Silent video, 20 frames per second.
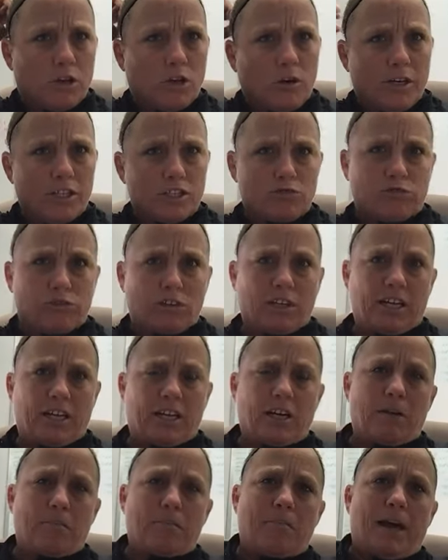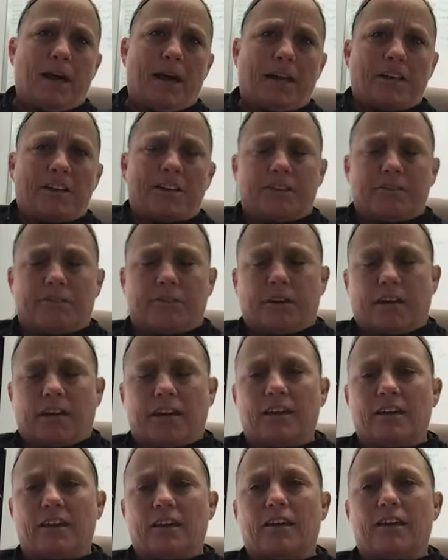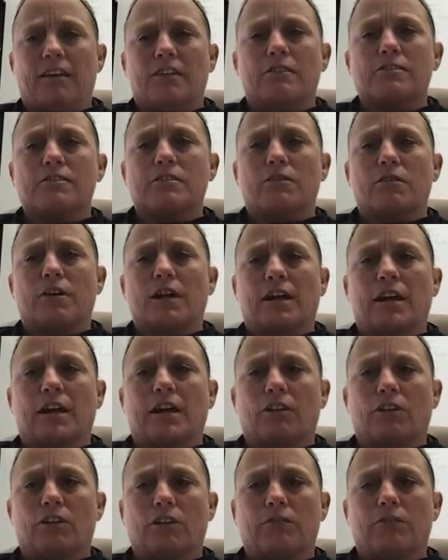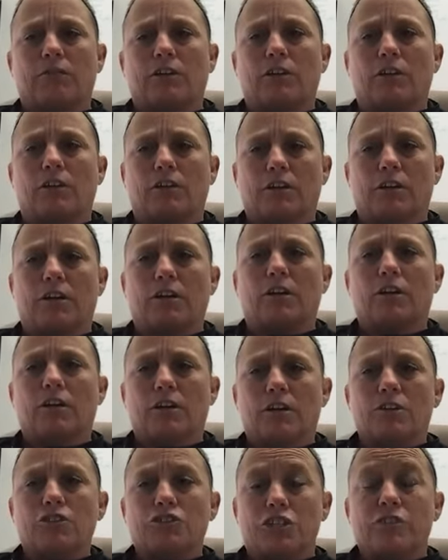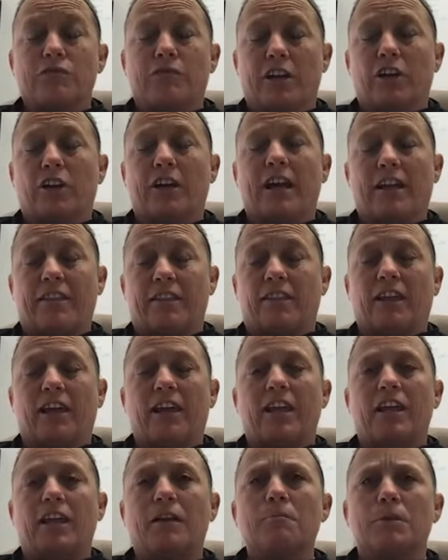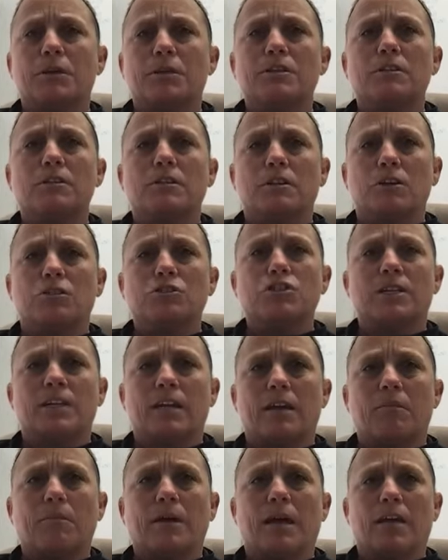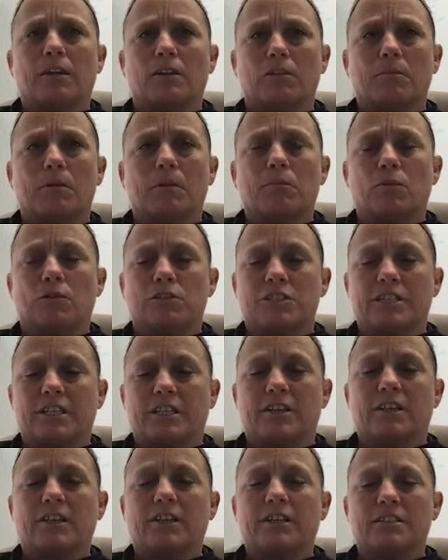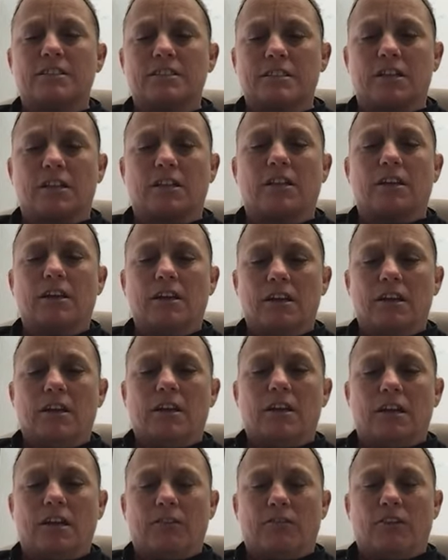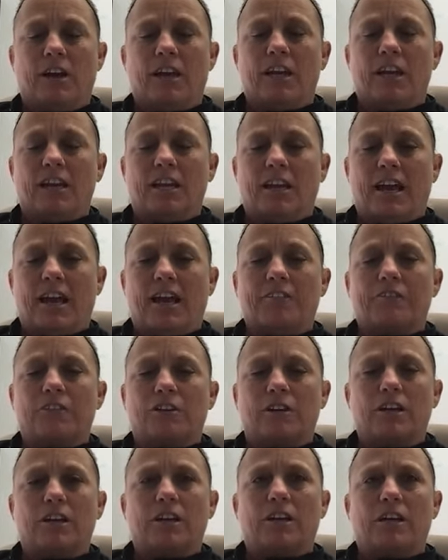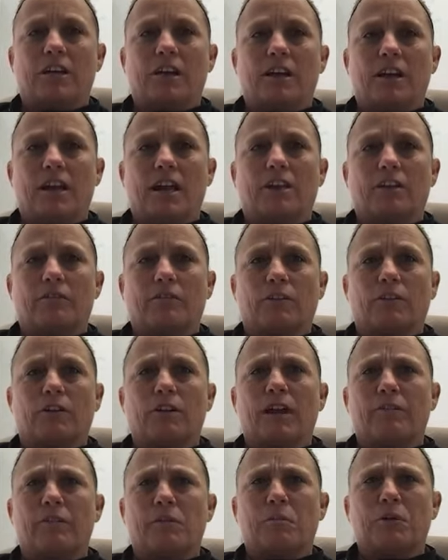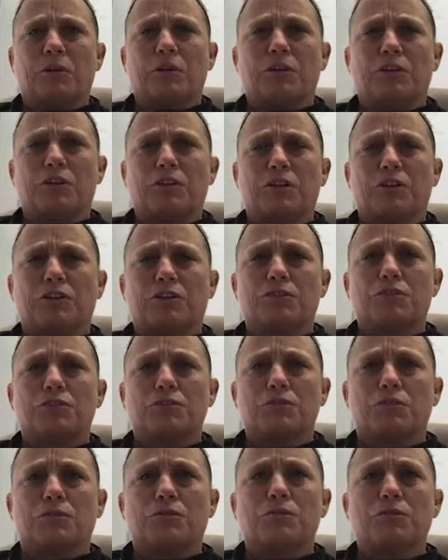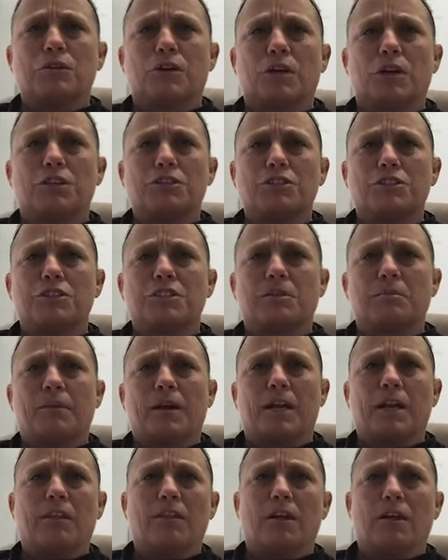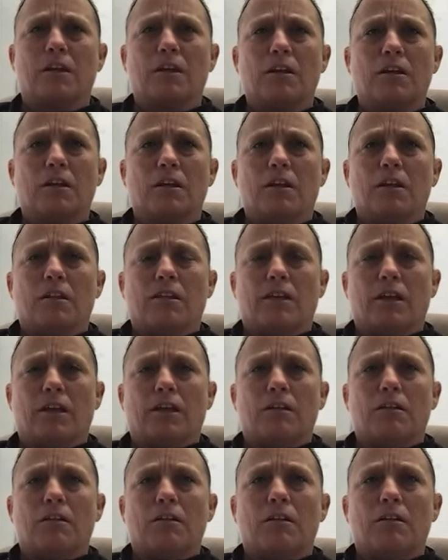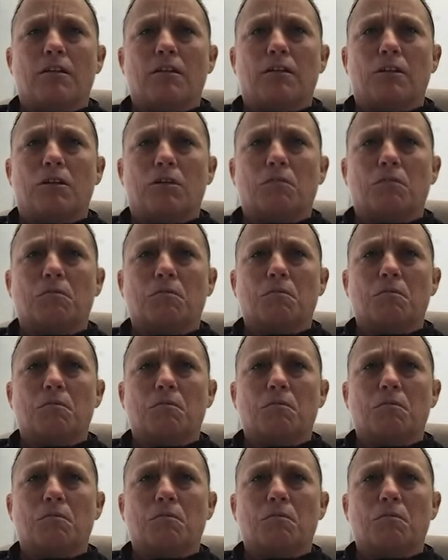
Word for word: know, has really come back a different kid. So I kind of look for her she's very athletic, but, you know, she came back a little bit more serious and ready to get after it. And I look for her to have a pretty good year too. Just somebody that, you know,